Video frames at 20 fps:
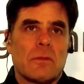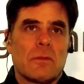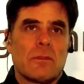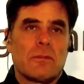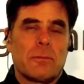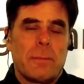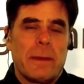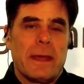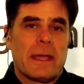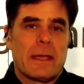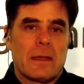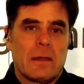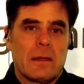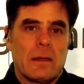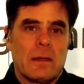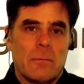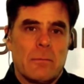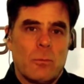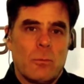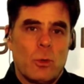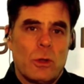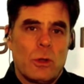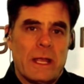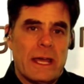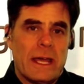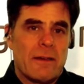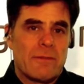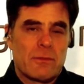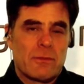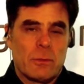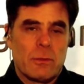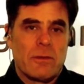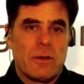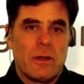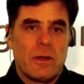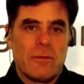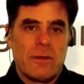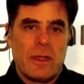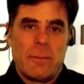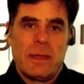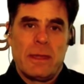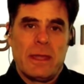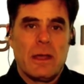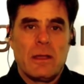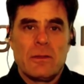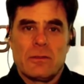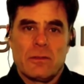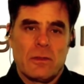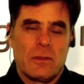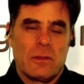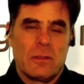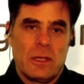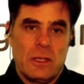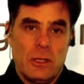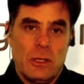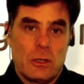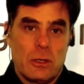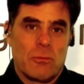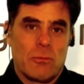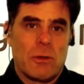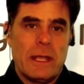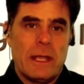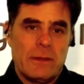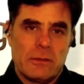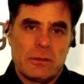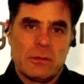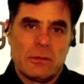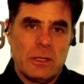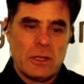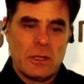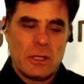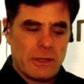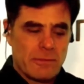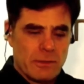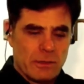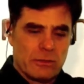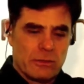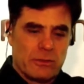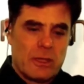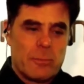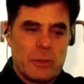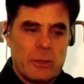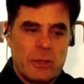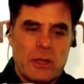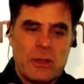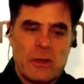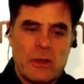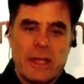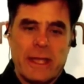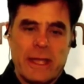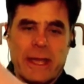spec would have to involve APIs that you can write to. Like for example, I